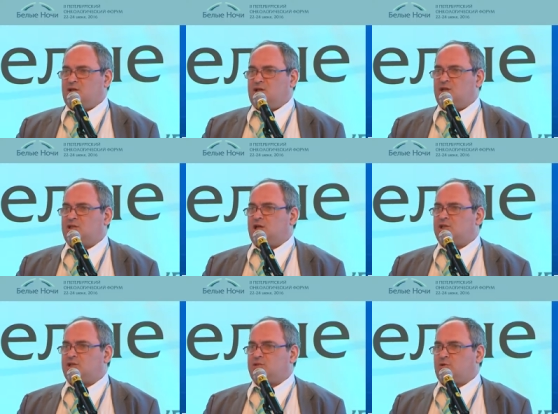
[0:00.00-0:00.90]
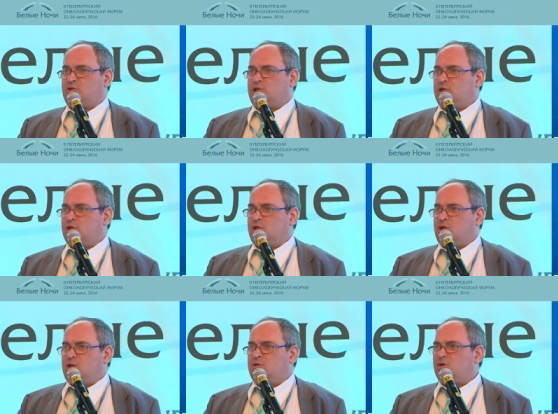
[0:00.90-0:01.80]
intention was
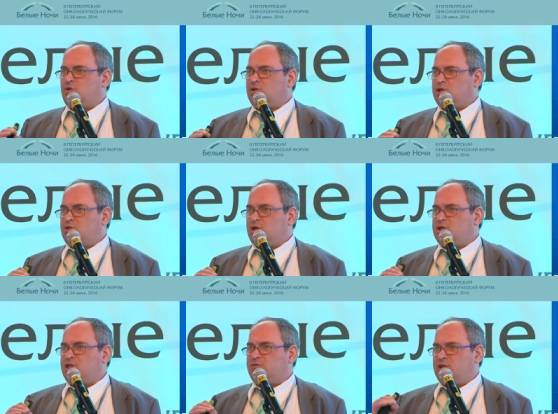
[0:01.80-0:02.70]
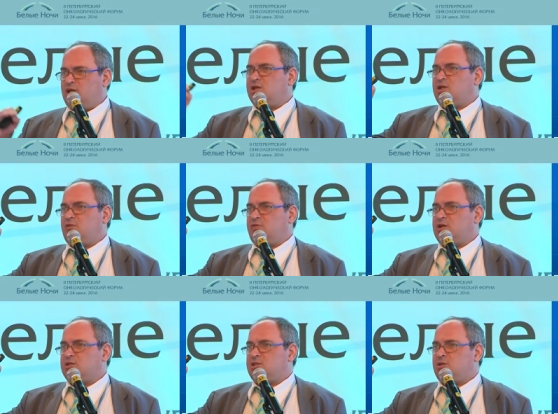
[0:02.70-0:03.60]
not only to achieve clinical
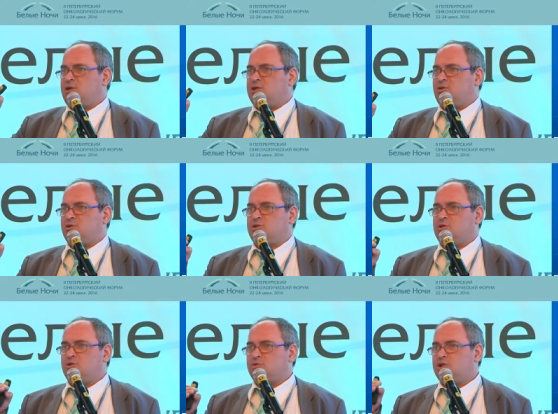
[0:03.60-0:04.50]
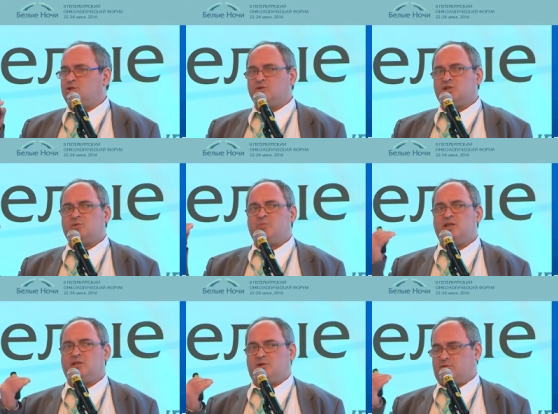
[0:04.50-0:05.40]
efficacy, but also to reduce the
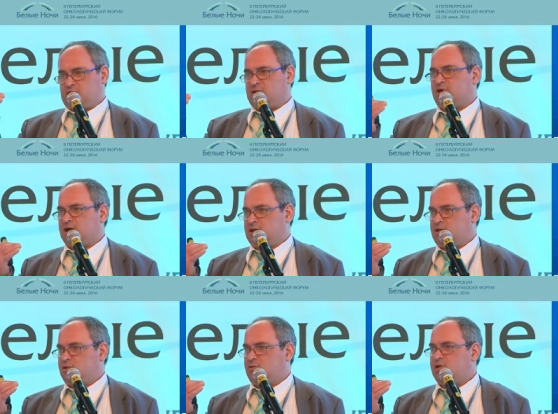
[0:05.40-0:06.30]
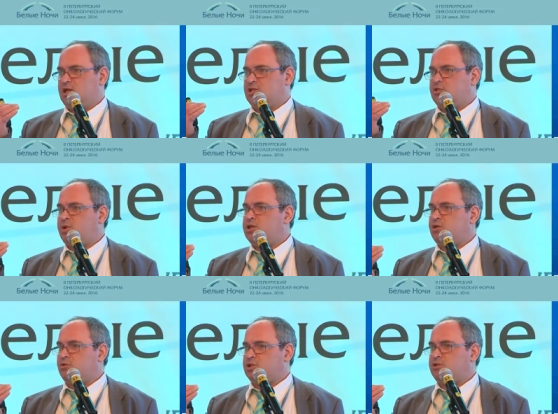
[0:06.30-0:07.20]
spending of the drug, to make the
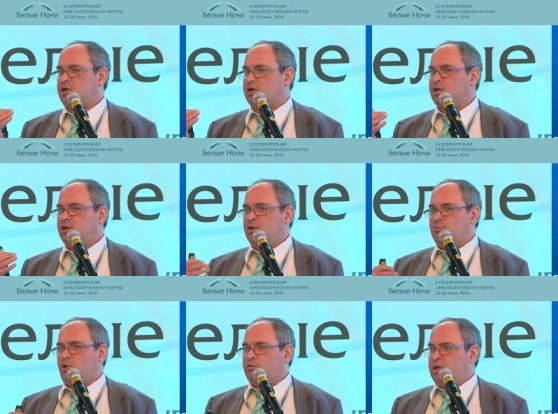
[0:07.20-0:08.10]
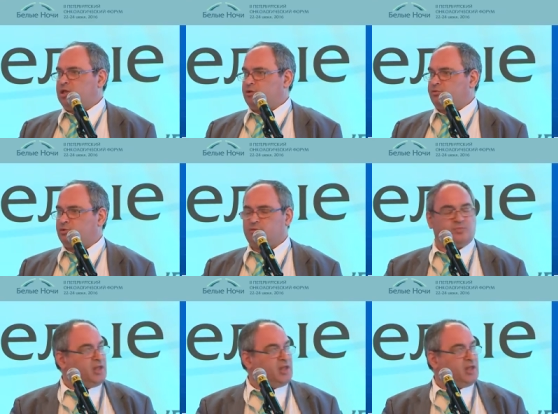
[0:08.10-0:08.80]
spending of the drug more meaningful.